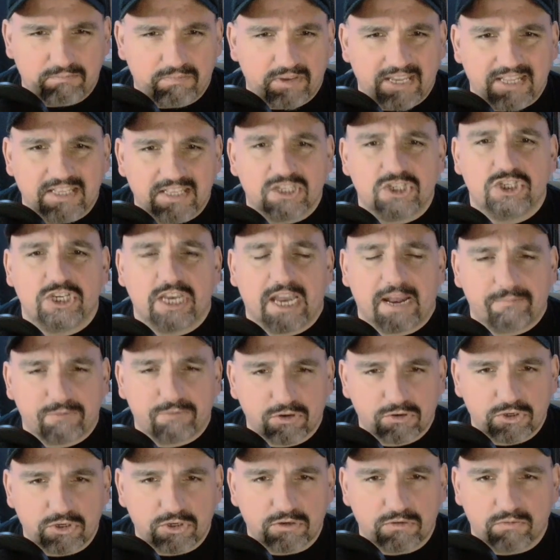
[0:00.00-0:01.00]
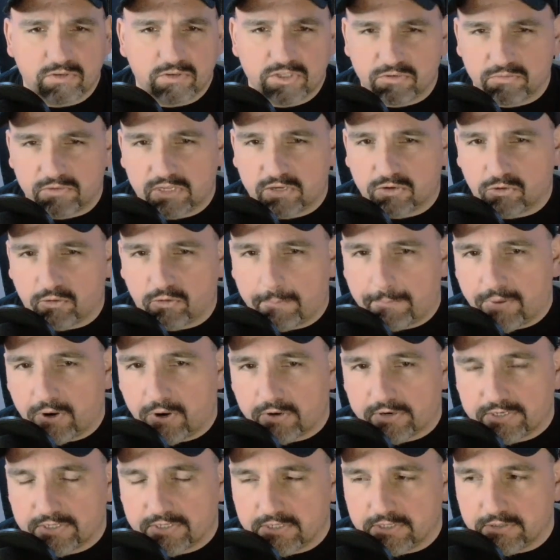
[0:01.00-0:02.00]
it chapter two wasn't really called
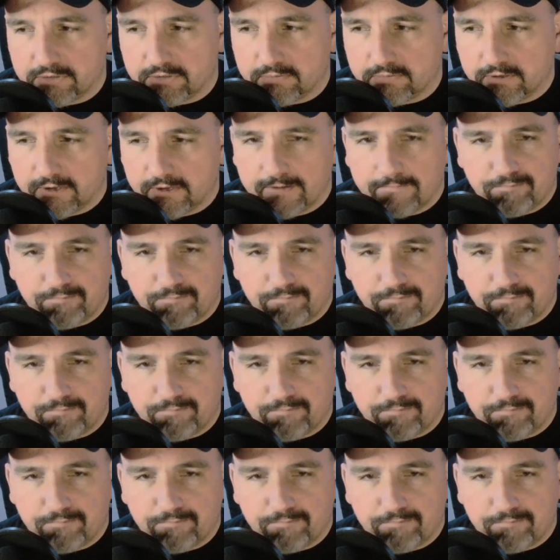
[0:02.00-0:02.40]
part two.